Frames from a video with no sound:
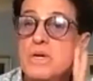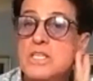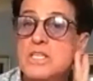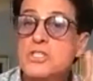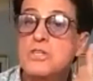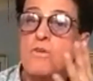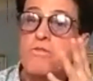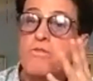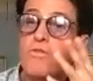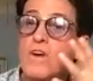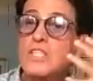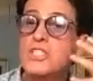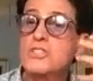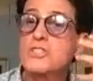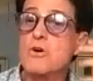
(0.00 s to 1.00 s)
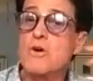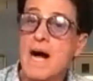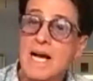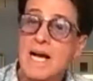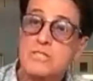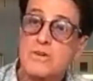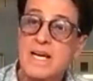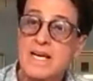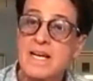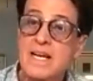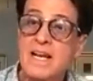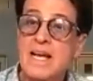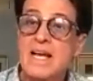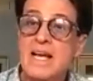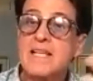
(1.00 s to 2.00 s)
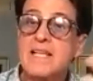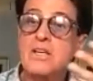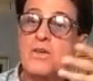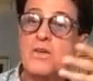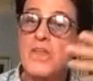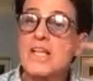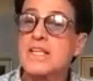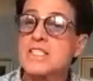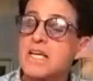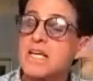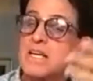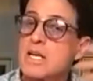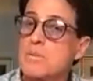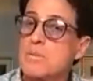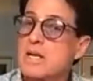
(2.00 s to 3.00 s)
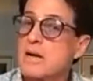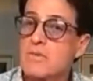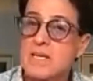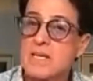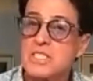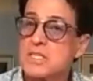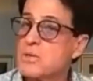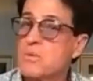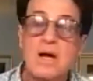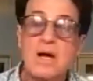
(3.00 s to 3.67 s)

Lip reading: so fresh, so hydrated that you think there's a little bit of residue.